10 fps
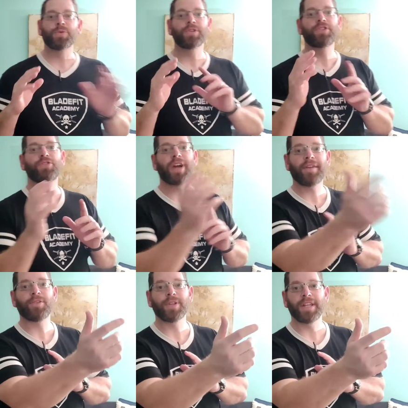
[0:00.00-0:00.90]
is going to
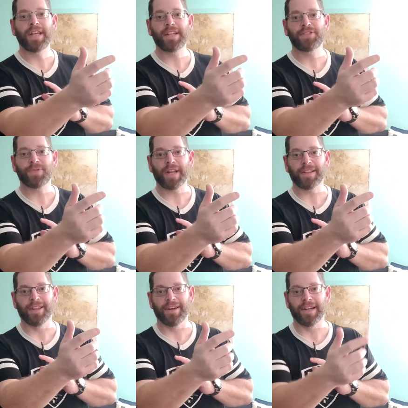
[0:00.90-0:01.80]
travel in a straight
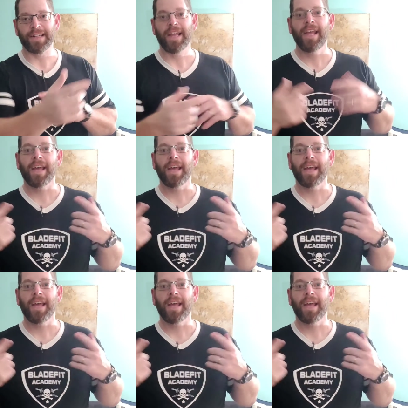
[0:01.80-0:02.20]
line.